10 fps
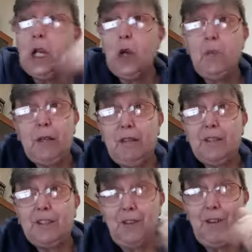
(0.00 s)
Because
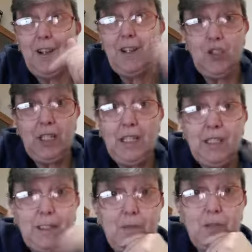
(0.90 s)
tonight she let
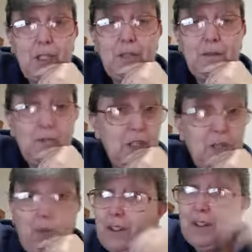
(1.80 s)
slip. She
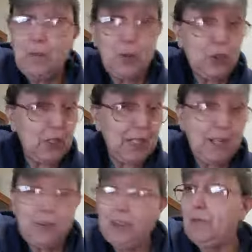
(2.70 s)
wanted to push it out
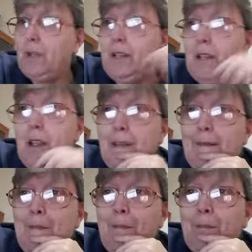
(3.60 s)
just as well.
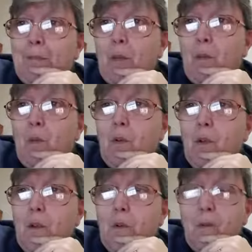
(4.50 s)
Right?